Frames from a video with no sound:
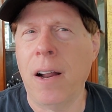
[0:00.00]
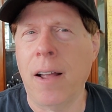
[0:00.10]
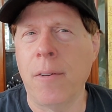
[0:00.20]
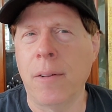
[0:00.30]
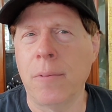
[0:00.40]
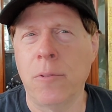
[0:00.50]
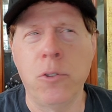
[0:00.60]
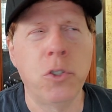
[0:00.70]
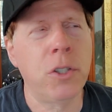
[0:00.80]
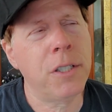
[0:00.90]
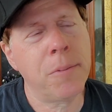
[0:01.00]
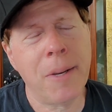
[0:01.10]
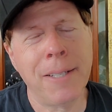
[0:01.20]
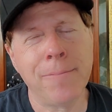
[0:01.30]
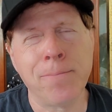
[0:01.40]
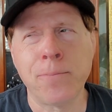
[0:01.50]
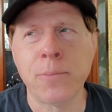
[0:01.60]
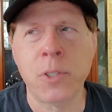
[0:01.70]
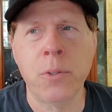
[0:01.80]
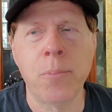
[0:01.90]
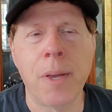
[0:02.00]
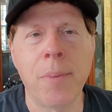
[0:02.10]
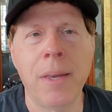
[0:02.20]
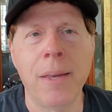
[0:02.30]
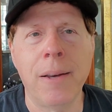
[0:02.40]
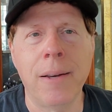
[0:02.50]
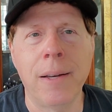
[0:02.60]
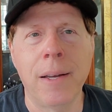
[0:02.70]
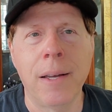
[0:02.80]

I usually spend maybe a